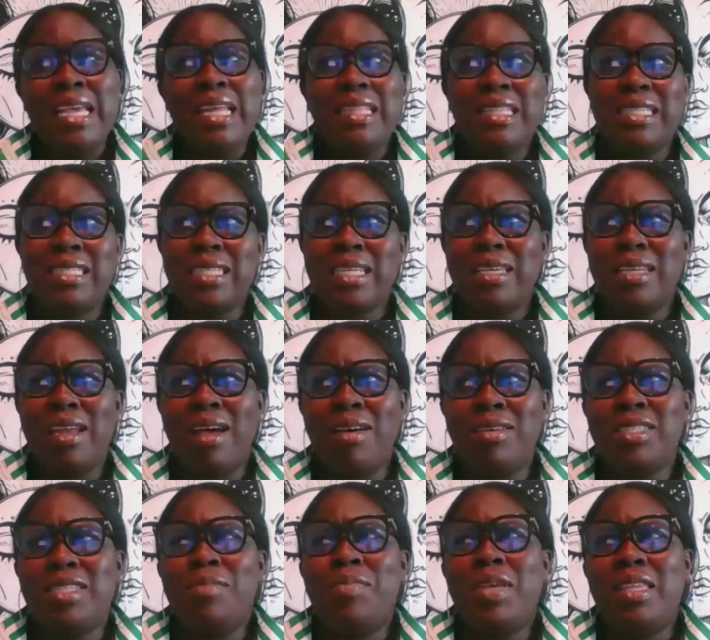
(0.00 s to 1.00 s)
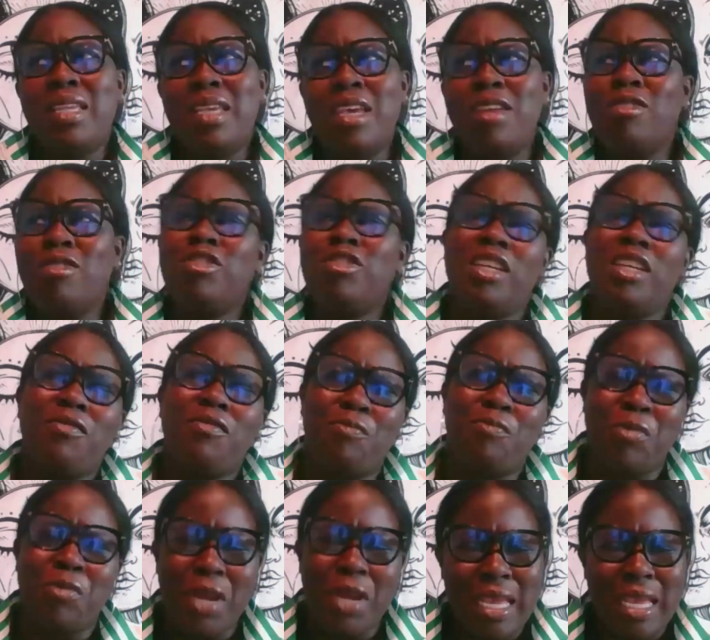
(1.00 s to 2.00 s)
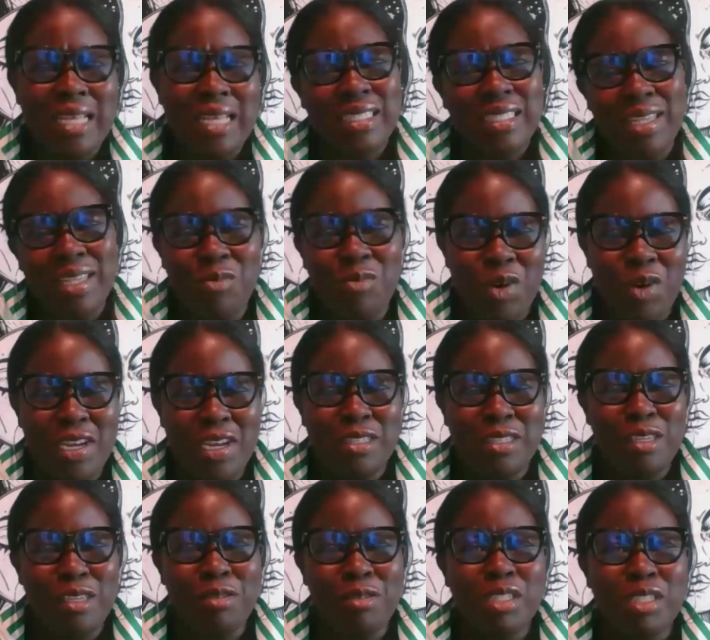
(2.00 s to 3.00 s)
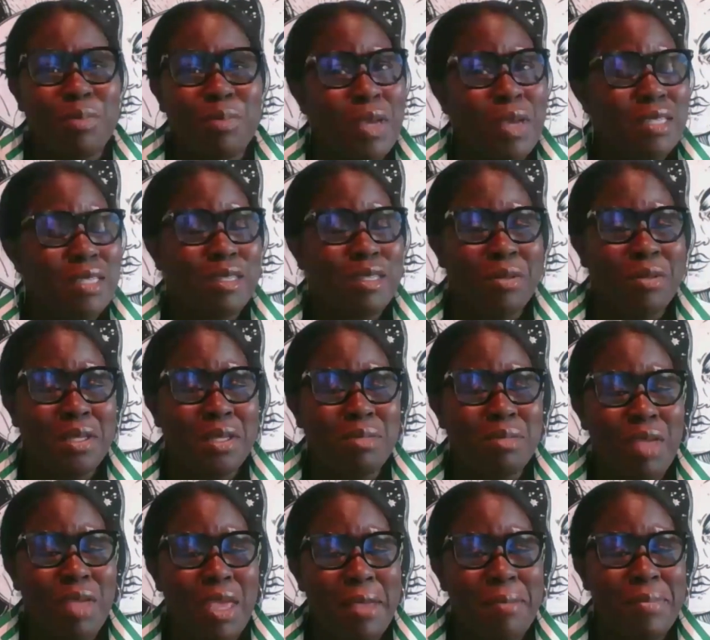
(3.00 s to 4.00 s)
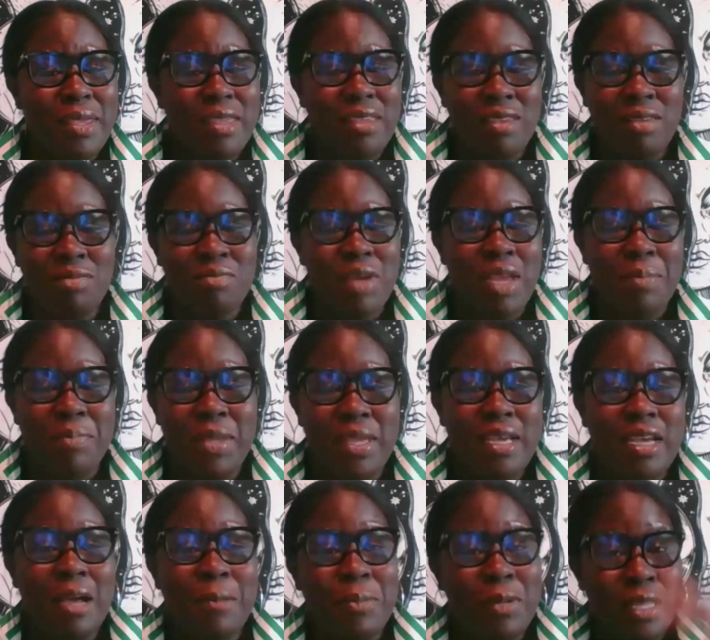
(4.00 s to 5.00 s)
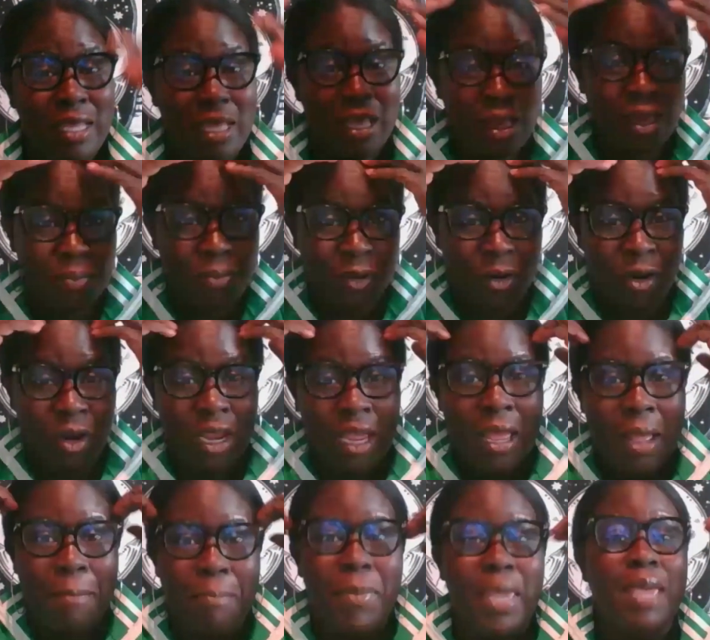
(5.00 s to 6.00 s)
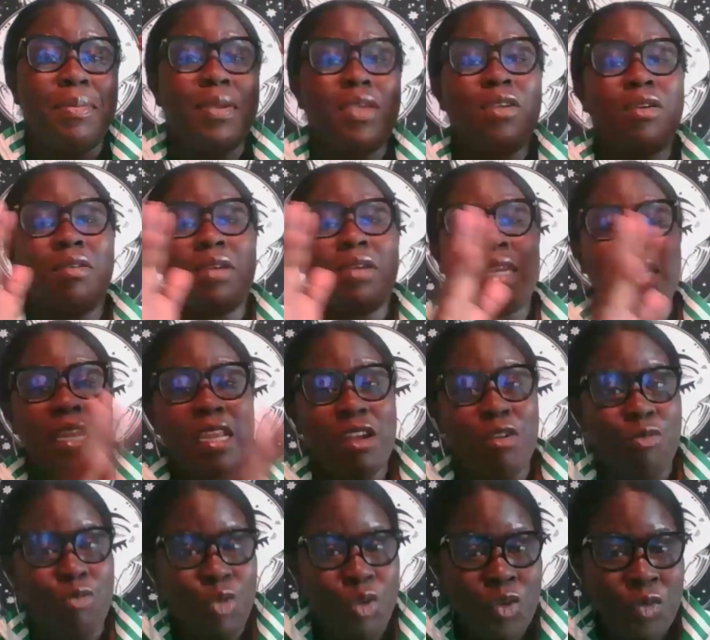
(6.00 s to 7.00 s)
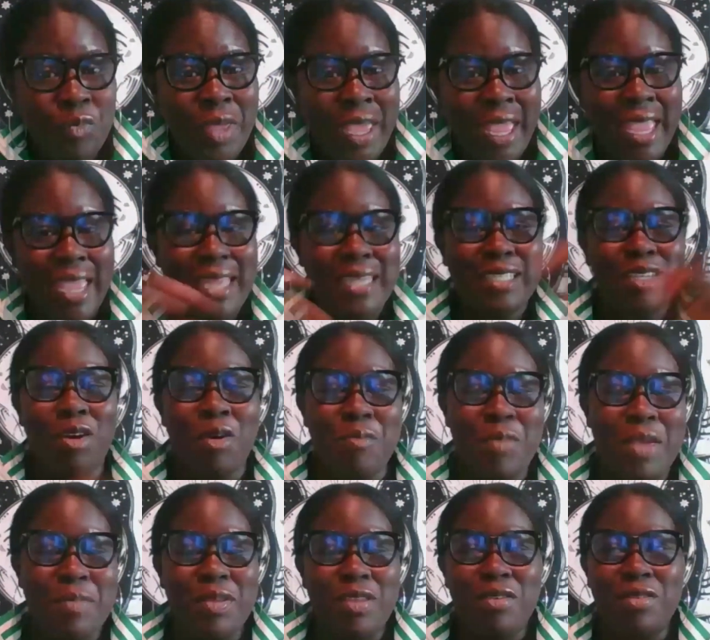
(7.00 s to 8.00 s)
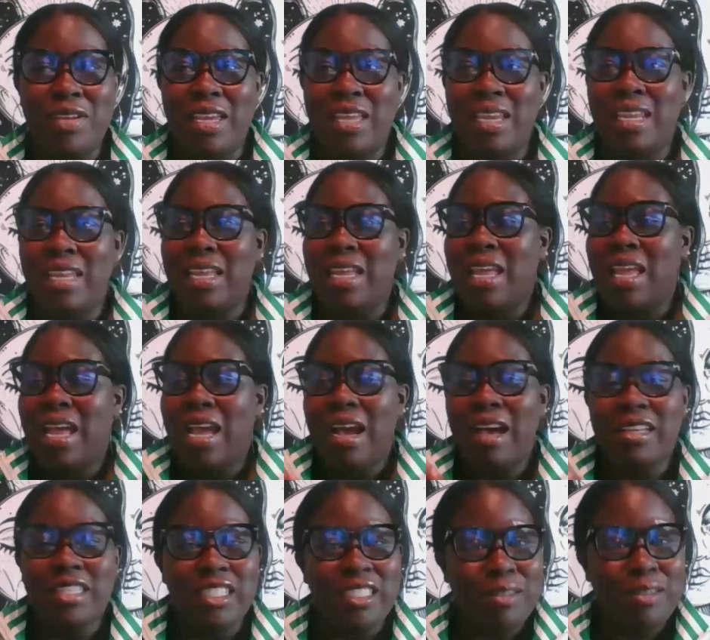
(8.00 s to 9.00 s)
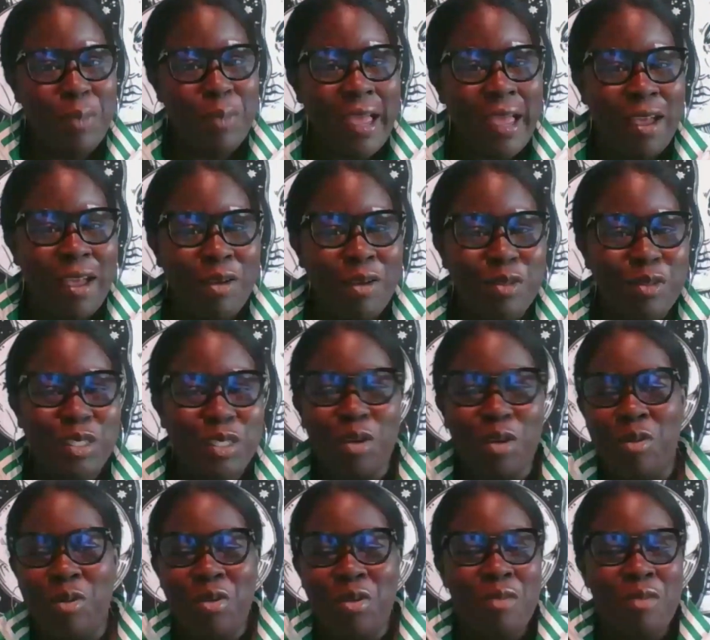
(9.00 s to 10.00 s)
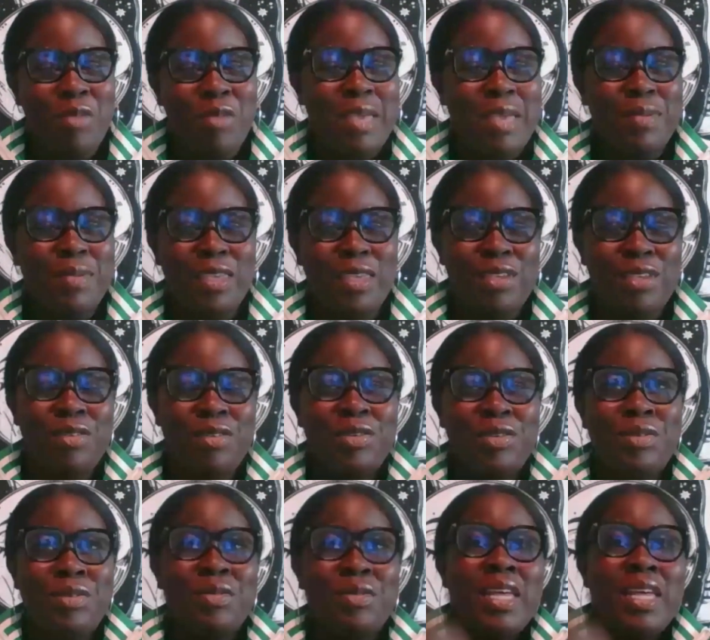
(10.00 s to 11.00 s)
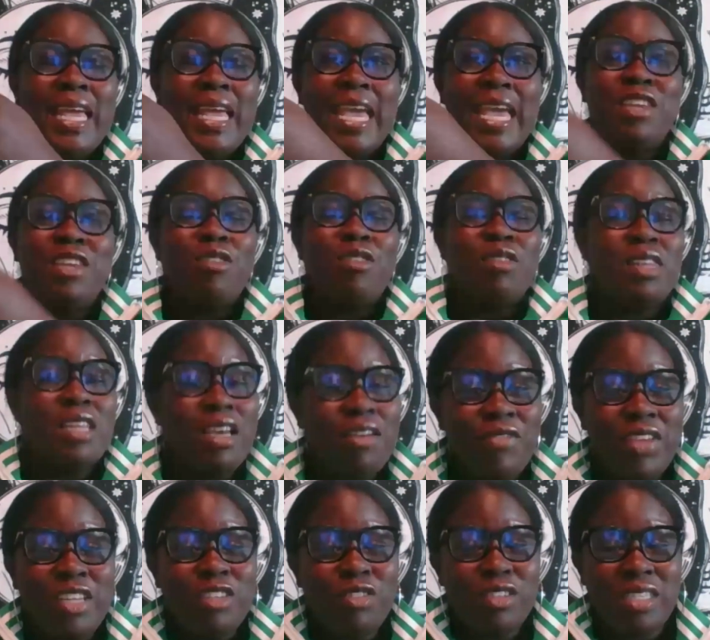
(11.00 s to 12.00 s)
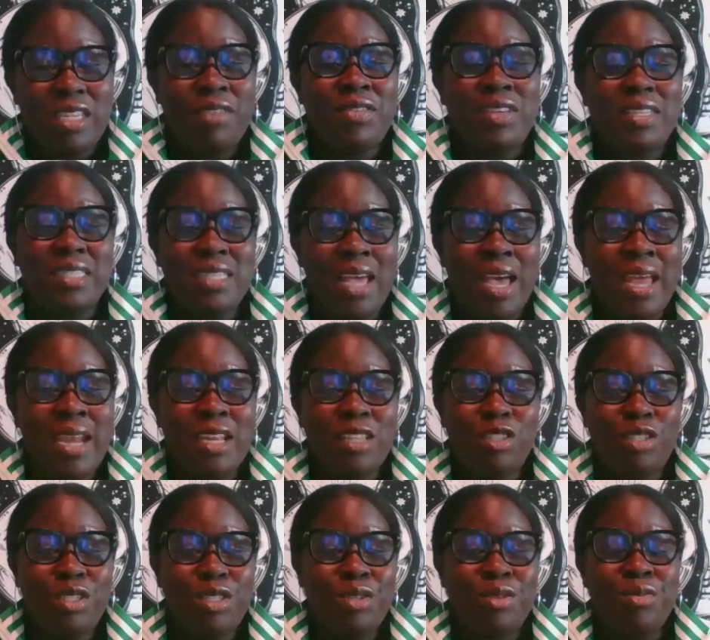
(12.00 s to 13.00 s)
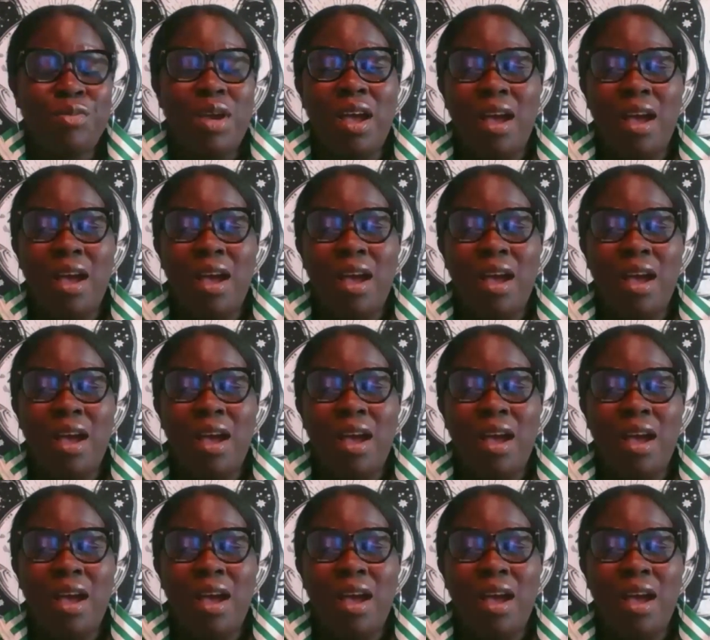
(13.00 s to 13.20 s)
This could also be the energy of bringing someone into your space. So this maybe you might be coupling up, or maybe you're getting a roommate, or maybe you're getting a spouse, or maybe you and your love interest have decided to